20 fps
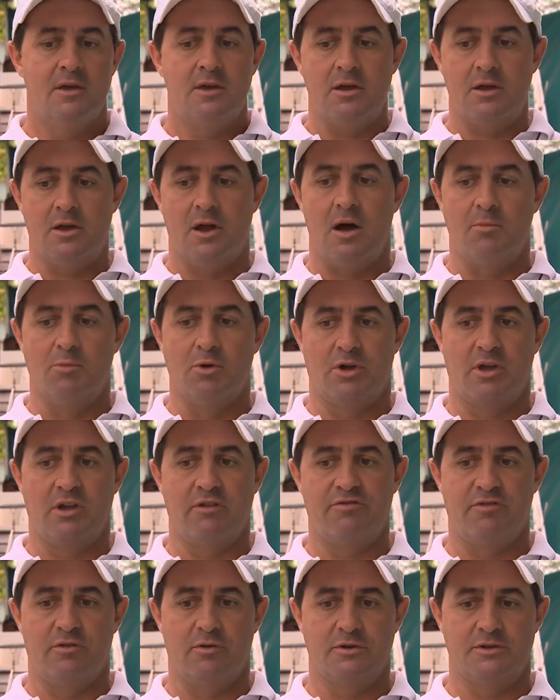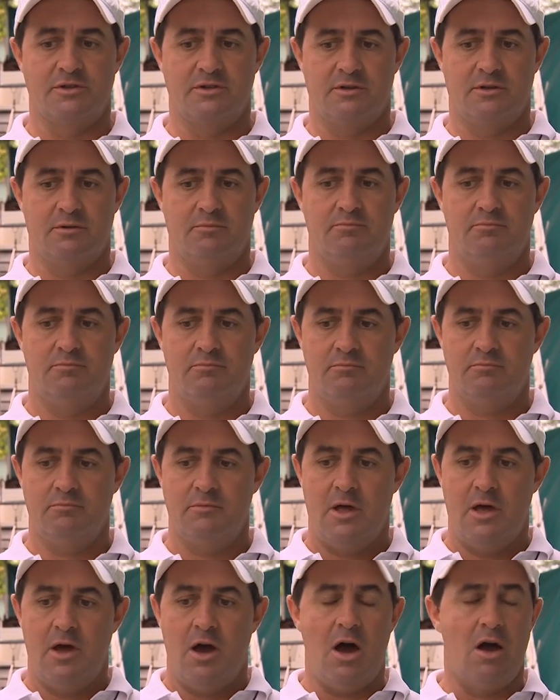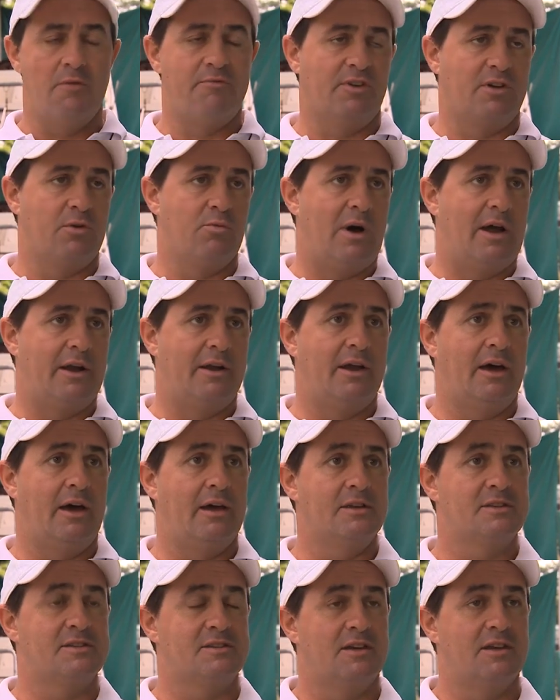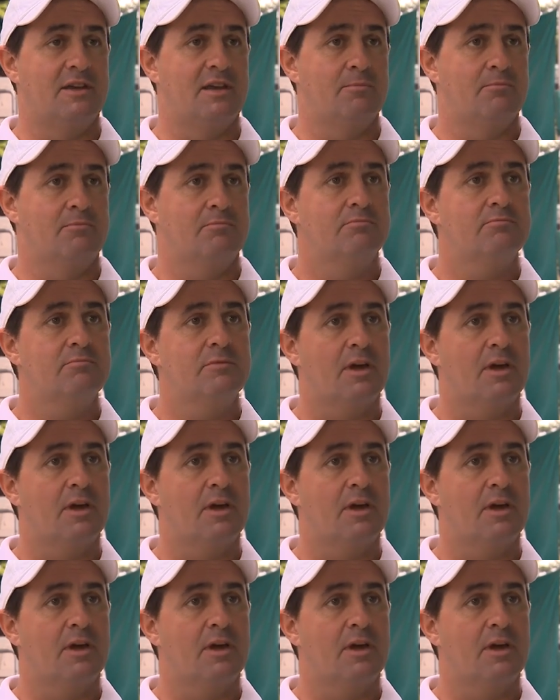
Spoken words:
you know, I'm looking forward to hopefully one day seeing him,